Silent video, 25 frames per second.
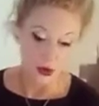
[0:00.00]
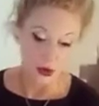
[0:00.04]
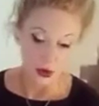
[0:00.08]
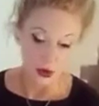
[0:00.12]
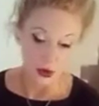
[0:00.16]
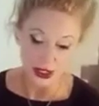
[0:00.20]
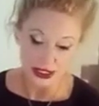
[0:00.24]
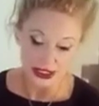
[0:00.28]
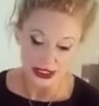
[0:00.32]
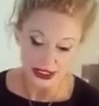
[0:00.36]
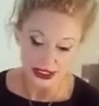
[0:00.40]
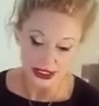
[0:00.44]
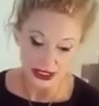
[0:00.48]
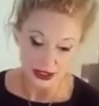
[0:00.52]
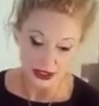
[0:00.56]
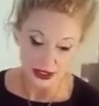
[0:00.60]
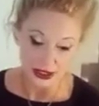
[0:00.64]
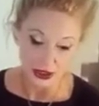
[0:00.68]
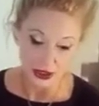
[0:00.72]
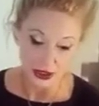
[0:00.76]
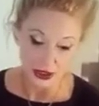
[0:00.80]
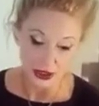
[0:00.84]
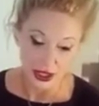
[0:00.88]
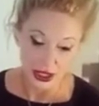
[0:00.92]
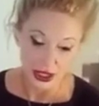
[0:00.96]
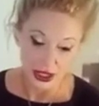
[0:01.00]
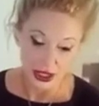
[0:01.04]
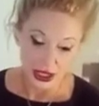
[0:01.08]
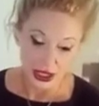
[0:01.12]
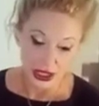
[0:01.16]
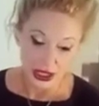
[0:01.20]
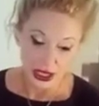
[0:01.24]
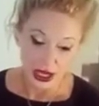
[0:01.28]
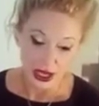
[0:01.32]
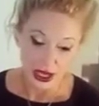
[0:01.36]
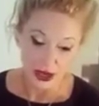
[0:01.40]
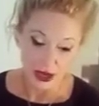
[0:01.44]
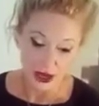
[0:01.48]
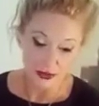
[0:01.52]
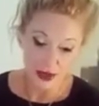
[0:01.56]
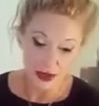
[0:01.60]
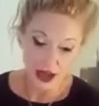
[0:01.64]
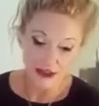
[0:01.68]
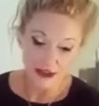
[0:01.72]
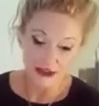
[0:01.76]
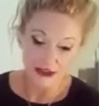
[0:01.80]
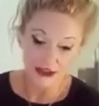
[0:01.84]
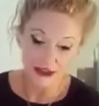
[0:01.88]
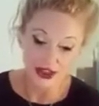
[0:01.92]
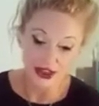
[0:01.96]
coins here. Um,
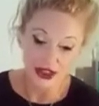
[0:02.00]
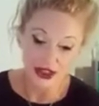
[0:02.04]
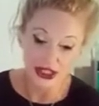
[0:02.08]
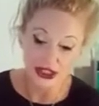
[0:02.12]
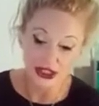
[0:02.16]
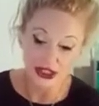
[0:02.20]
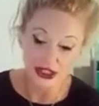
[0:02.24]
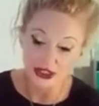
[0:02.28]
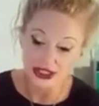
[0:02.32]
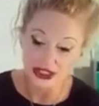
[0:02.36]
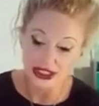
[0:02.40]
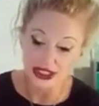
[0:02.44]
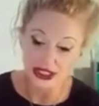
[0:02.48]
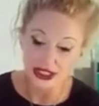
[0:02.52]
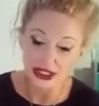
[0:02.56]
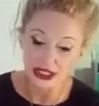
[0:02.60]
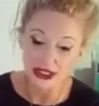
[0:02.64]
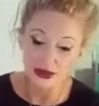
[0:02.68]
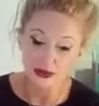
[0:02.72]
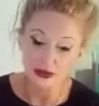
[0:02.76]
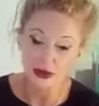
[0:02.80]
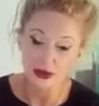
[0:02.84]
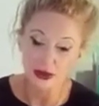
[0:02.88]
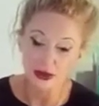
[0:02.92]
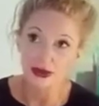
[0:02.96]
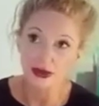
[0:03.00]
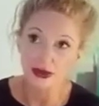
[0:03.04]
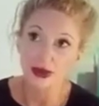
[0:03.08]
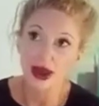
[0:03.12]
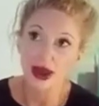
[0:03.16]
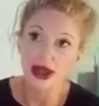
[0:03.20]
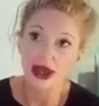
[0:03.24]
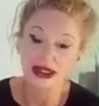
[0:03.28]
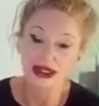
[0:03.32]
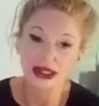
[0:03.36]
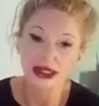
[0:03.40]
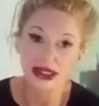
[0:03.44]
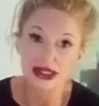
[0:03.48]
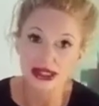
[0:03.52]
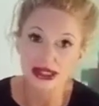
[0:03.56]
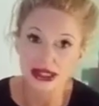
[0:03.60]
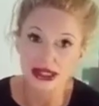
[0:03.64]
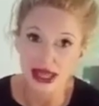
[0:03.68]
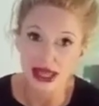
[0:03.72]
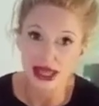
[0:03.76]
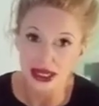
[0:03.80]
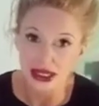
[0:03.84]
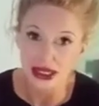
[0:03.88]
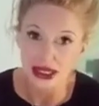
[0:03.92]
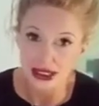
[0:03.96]
I feel like you're dealing with a Pisces
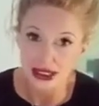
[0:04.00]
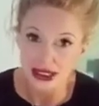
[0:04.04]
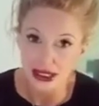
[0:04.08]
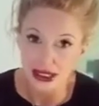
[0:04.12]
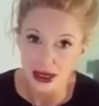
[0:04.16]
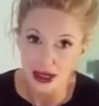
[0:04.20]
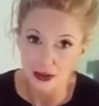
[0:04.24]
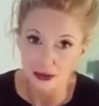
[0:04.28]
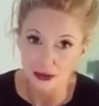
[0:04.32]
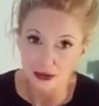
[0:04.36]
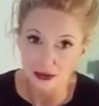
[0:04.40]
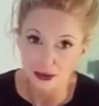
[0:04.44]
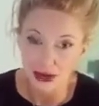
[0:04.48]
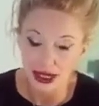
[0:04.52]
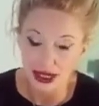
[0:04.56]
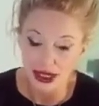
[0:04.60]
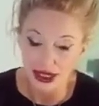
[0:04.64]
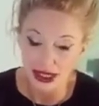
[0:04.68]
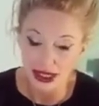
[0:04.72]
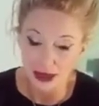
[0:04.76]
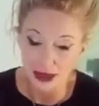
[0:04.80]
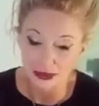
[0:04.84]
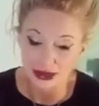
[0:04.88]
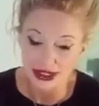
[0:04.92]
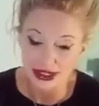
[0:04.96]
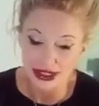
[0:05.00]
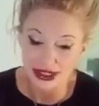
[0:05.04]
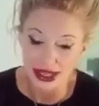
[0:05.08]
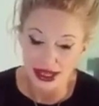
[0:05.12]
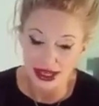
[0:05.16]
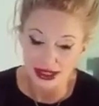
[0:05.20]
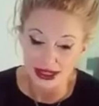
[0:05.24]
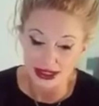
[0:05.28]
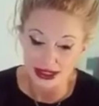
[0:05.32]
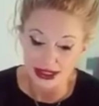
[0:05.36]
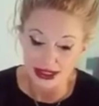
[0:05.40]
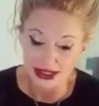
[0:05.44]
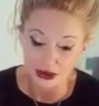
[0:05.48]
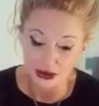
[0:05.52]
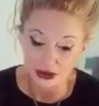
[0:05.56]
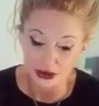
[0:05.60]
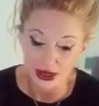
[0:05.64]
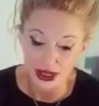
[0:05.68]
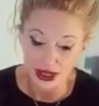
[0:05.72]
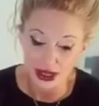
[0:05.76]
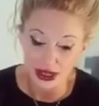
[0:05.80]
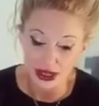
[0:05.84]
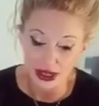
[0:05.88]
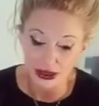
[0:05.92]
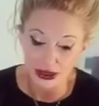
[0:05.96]
that is uh, money obsessed,
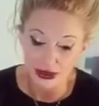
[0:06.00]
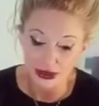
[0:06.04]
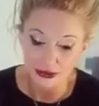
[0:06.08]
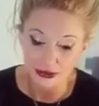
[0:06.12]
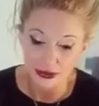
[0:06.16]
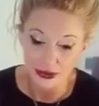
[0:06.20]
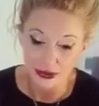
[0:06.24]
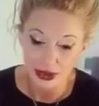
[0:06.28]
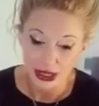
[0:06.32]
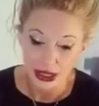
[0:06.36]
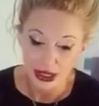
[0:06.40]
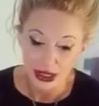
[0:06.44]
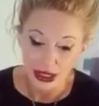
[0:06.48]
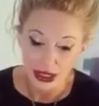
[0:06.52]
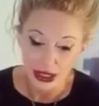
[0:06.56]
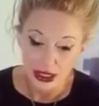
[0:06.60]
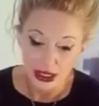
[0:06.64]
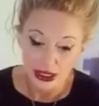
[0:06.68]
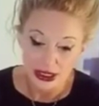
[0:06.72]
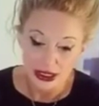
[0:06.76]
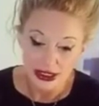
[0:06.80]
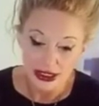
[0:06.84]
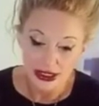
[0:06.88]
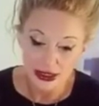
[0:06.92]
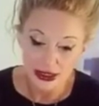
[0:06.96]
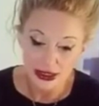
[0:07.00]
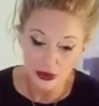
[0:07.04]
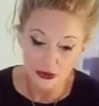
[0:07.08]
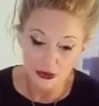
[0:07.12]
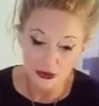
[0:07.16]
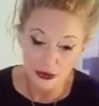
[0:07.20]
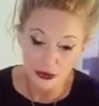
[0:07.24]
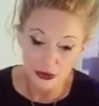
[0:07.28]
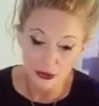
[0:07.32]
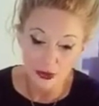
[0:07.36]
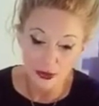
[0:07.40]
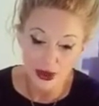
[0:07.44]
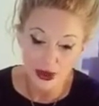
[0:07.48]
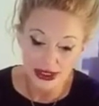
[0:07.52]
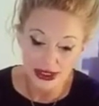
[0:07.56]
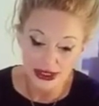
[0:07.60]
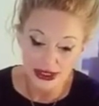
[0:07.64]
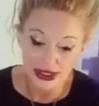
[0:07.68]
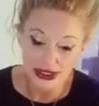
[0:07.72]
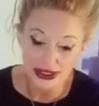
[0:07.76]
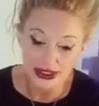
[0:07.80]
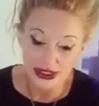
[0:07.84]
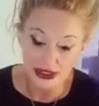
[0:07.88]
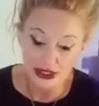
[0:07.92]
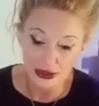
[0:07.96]
okay? So if you're
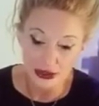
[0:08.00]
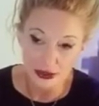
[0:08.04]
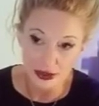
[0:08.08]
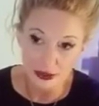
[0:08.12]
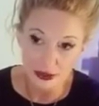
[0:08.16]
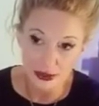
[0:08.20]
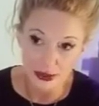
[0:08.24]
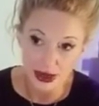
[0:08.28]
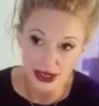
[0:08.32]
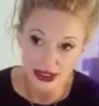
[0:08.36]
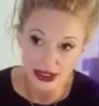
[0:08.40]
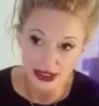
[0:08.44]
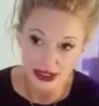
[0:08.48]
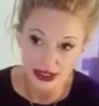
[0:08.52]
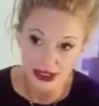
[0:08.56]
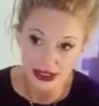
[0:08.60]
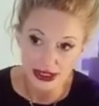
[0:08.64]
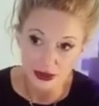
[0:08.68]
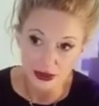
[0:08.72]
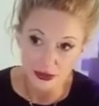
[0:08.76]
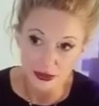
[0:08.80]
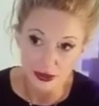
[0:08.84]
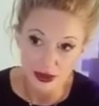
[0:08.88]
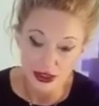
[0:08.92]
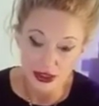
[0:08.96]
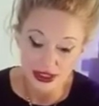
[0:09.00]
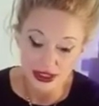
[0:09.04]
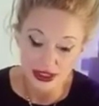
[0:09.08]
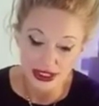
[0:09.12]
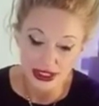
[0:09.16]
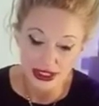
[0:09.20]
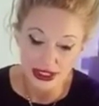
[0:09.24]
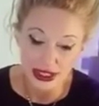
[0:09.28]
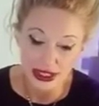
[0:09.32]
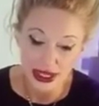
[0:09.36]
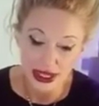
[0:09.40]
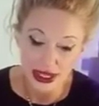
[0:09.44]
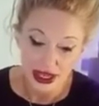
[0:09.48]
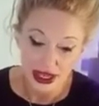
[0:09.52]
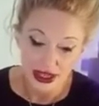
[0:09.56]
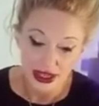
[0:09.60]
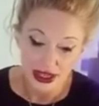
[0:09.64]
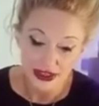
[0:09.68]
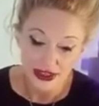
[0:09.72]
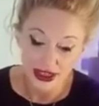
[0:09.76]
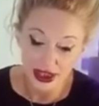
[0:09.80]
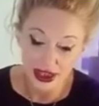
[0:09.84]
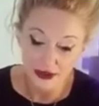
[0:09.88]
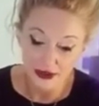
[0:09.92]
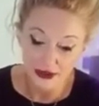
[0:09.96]
Pisces dealing with a Pisces, your person,
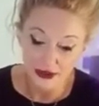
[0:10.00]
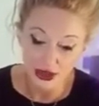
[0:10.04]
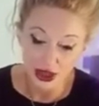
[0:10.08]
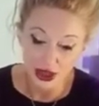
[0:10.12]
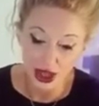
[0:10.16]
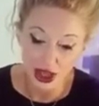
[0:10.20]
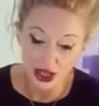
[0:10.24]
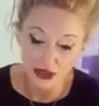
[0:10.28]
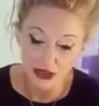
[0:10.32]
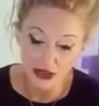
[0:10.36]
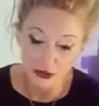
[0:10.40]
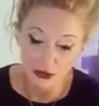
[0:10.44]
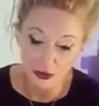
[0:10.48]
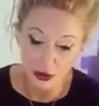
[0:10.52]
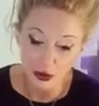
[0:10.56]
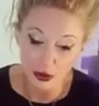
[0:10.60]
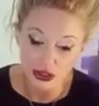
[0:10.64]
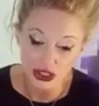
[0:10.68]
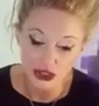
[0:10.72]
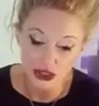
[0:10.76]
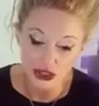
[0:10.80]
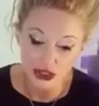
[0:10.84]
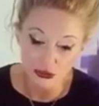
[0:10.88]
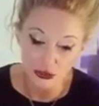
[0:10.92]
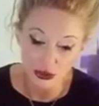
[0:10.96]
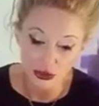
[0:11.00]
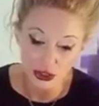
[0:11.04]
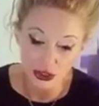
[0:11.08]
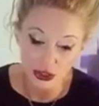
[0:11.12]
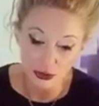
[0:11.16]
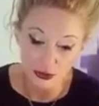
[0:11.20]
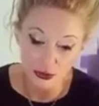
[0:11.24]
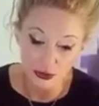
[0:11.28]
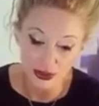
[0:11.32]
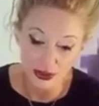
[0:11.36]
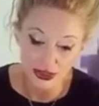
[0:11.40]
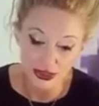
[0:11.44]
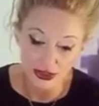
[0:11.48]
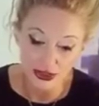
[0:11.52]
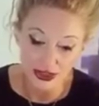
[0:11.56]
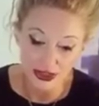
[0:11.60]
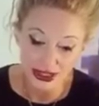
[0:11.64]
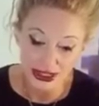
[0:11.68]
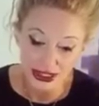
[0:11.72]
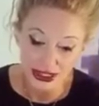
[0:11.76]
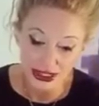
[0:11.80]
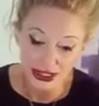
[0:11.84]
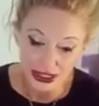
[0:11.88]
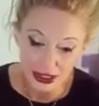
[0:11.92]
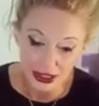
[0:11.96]
they have a lot of emotion for you, but they're a
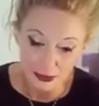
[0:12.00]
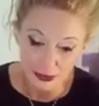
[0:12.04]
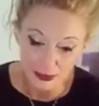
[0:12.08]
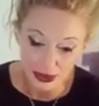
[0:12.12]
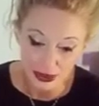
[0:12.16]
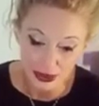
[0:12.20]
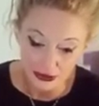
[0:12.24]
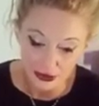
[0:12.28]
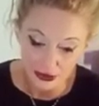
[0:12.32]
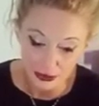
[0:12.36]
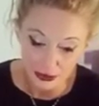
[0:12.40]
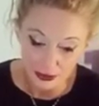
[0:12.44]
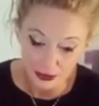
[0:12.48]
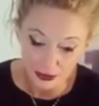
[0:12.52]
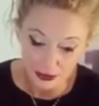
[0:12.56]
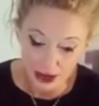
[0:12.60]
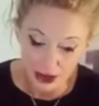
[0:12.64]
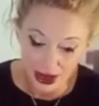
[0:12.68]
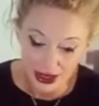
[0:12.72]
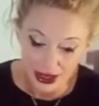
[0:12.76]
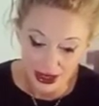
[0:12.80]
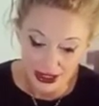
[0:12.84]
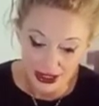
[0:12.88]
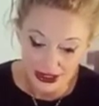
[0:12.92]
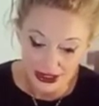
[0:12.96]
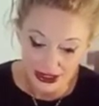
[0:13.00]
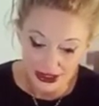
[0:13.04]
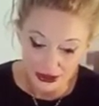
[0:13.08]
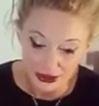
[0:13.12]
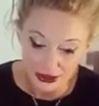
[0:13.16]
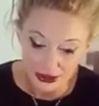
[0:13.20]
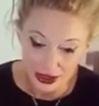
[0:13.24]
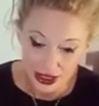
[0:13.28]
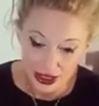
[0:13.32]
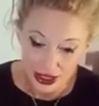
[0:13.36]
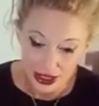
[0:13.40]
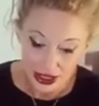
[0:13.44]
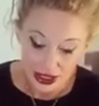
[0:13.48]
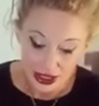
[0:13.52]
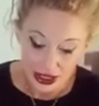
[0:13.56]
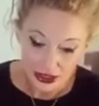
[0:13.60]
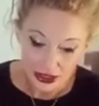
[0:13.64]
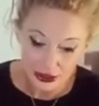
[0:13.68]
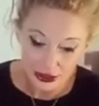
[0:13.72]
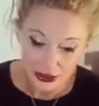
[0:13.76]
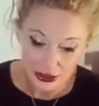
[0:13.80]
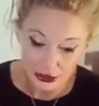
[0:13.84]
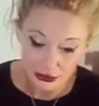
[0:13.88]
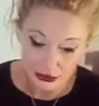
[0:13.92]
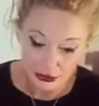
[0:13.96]
little bit of a miser.
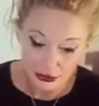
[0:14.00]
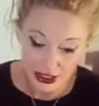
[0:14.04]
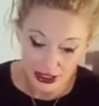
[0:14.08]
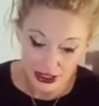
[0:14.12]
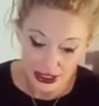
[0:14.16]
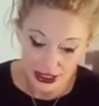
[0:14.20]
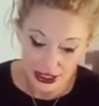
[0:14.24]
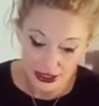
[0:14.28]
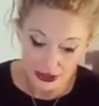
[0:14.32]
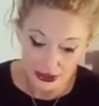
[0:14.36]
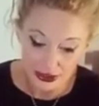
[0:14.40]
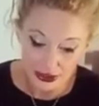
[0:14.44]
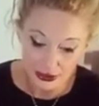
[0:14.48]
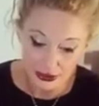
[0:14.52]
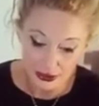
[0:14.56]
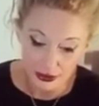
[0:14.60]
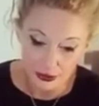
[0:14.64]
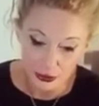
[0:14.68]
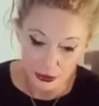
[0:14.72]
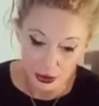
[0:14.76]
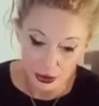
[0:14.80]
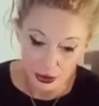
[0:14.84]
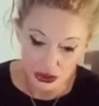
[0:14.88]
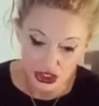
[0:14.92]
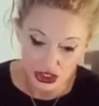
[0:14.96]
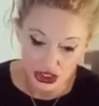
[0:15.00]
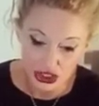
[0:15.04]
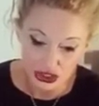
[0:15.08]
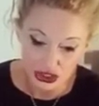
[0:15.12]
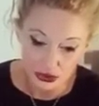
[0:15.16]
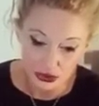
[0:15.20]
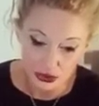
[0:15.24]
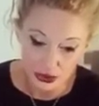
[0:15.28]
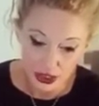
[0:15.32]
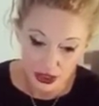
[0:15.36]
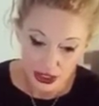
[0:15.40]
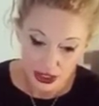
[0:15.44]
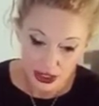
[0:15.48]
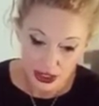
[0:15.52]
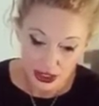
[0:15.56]
They're greedy, they're emotional.